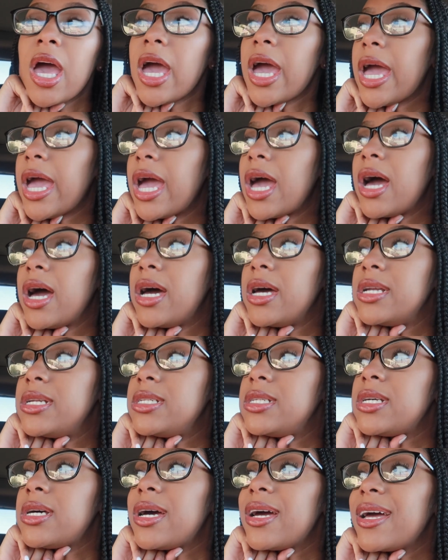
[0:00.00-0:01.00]

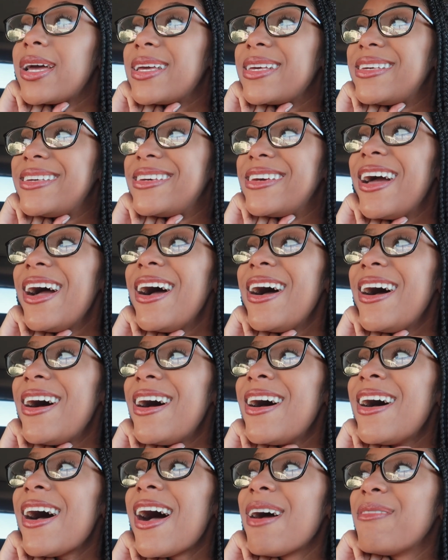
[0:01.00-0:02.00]
And
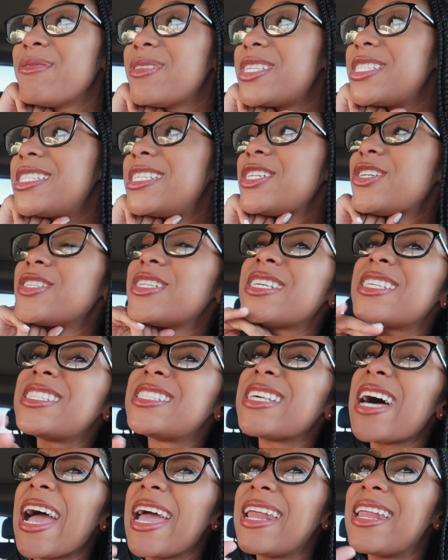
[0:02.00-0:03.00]
yeah, I'm still
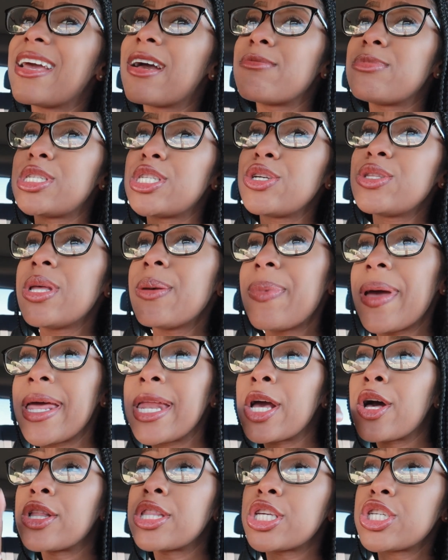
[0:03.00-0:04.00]
deciding. I'm still
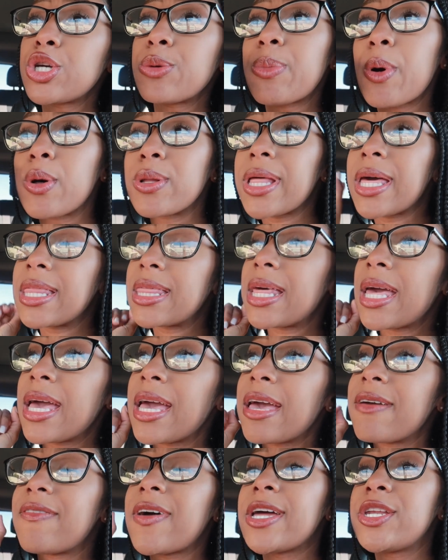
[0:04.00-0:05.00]
debating on the Chipotle
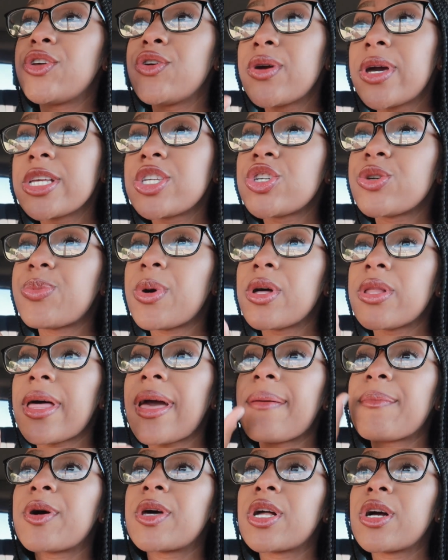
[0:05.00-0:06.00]
thing. If I do get Chipotle,
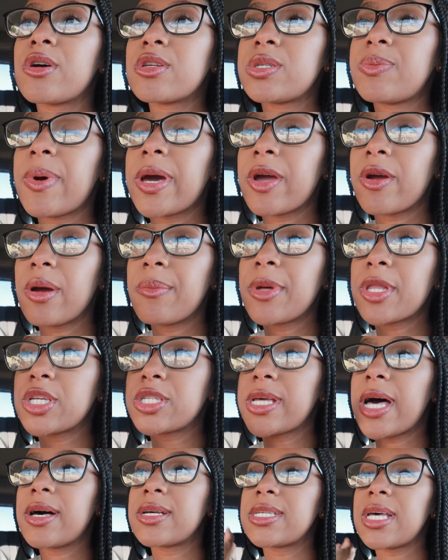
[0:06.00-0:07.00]
I'm gonna go to my
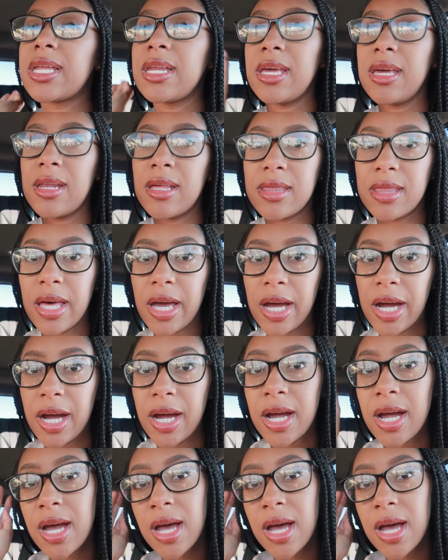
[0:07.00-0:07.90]
grandmother's house and eat it there.